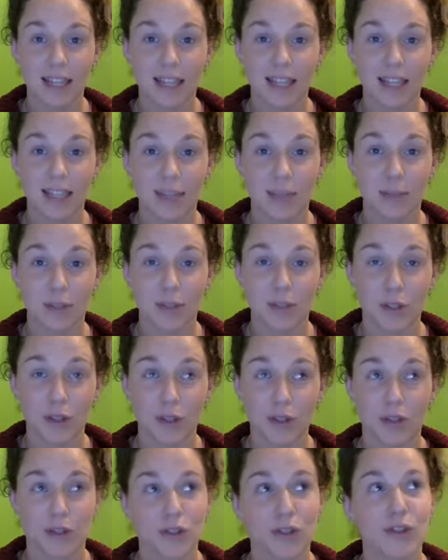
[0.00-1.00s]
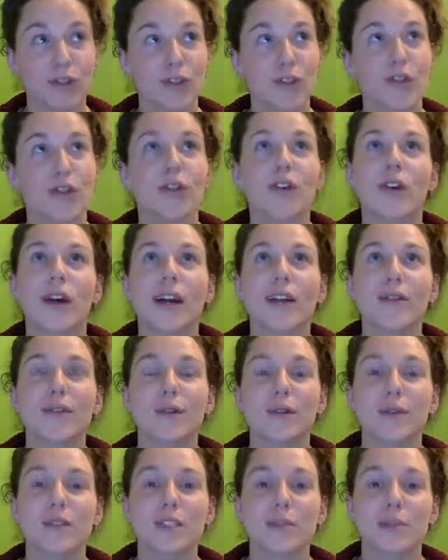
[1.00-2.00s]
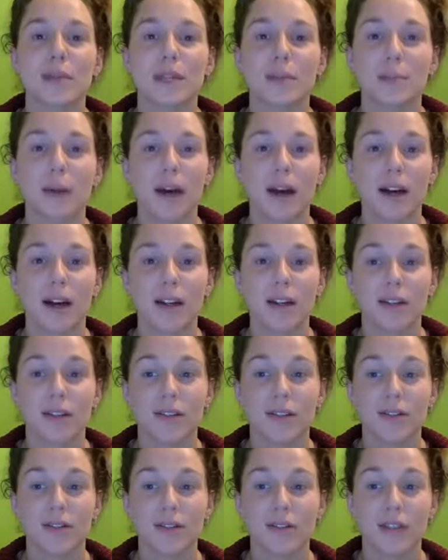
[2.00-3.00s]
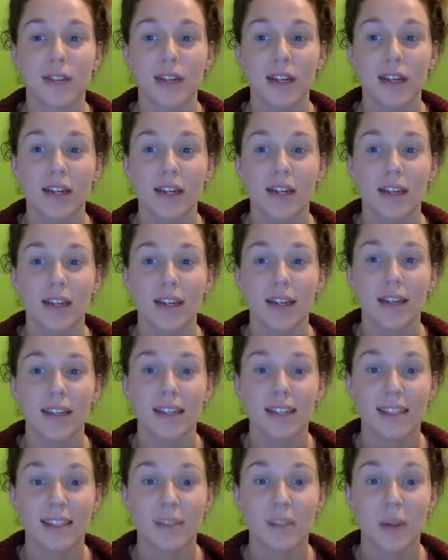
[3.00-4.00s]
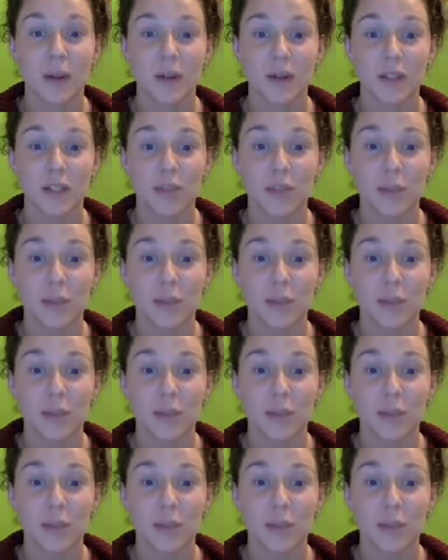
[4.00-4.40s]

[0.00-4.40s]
And I'm so grateful to be a part of this wellness